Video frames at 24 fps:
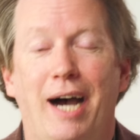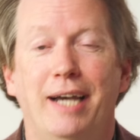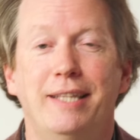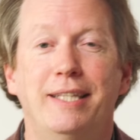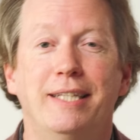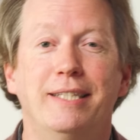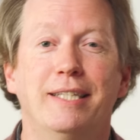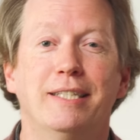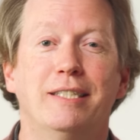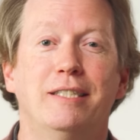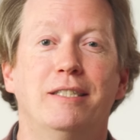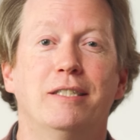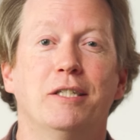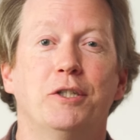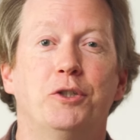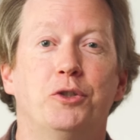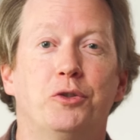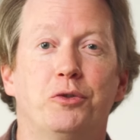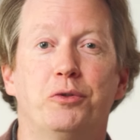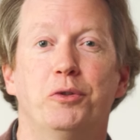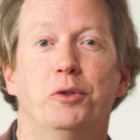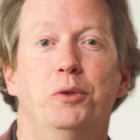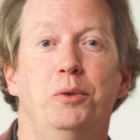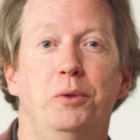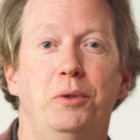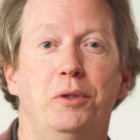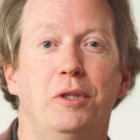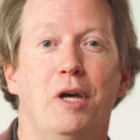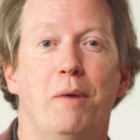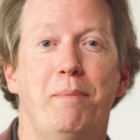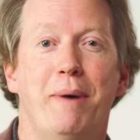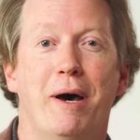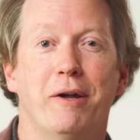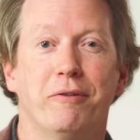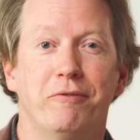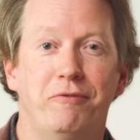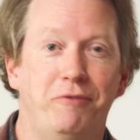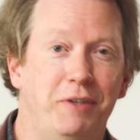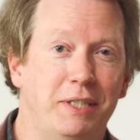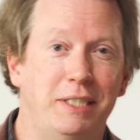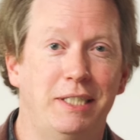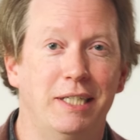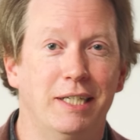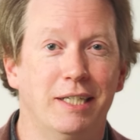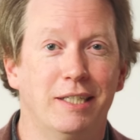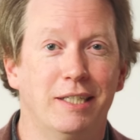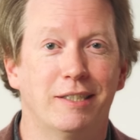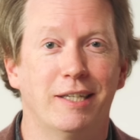I think this is a truth about
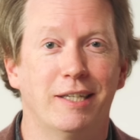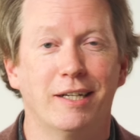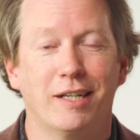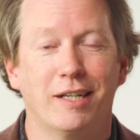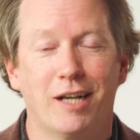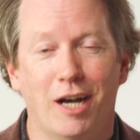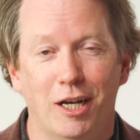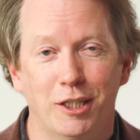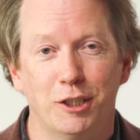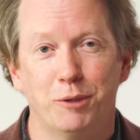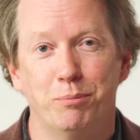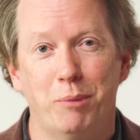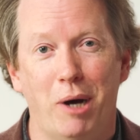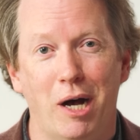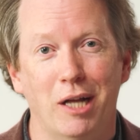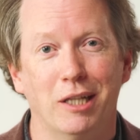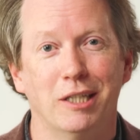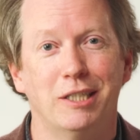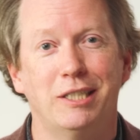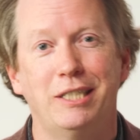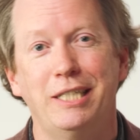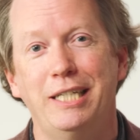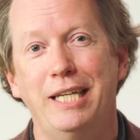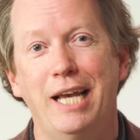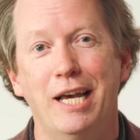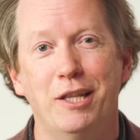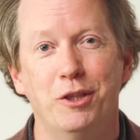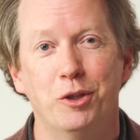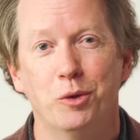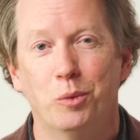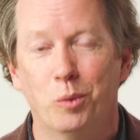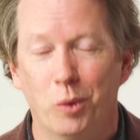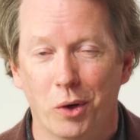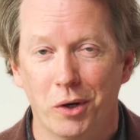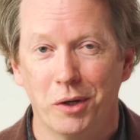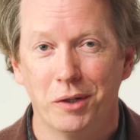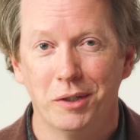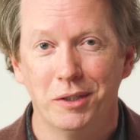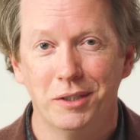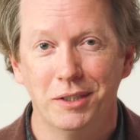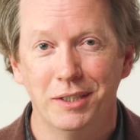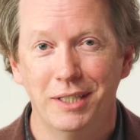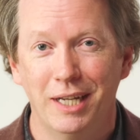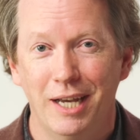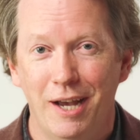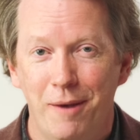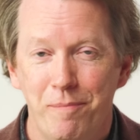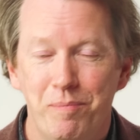physics and cosmology and the
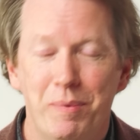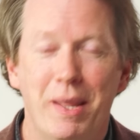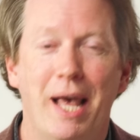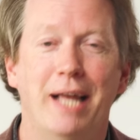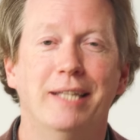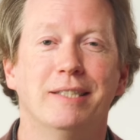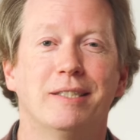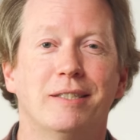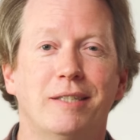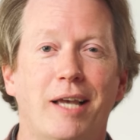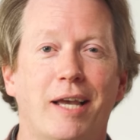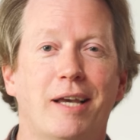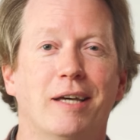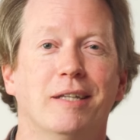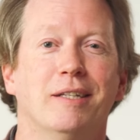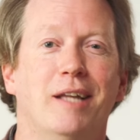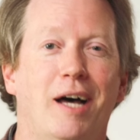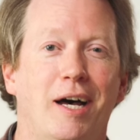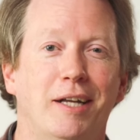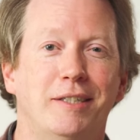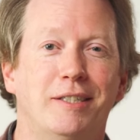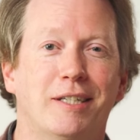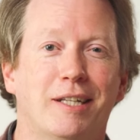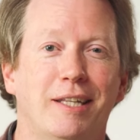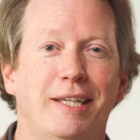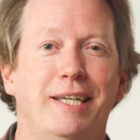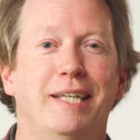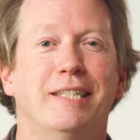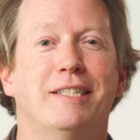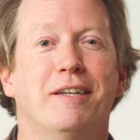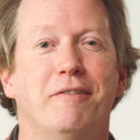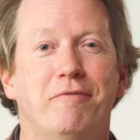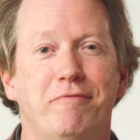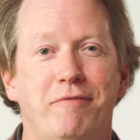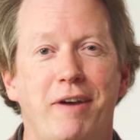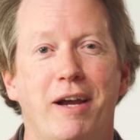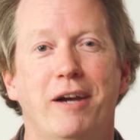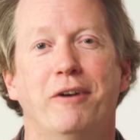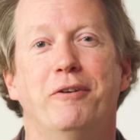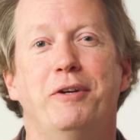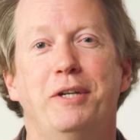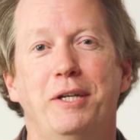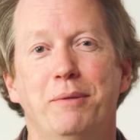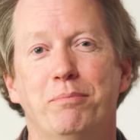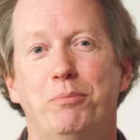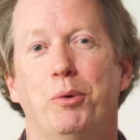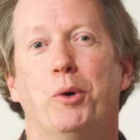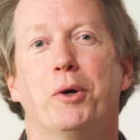world, and psychologically it's a
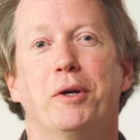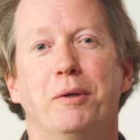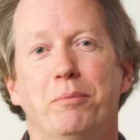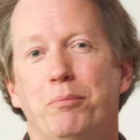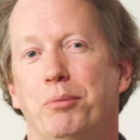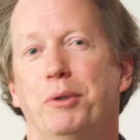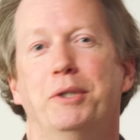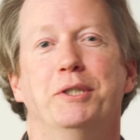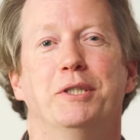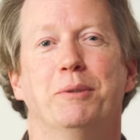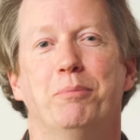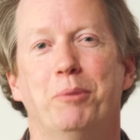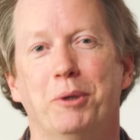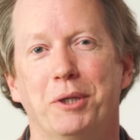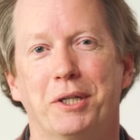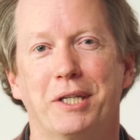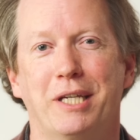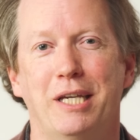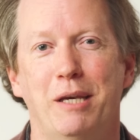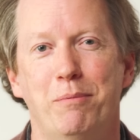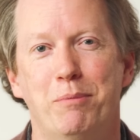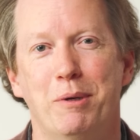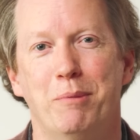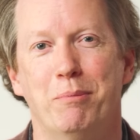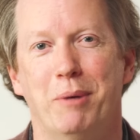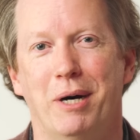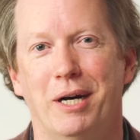very important principle to keep in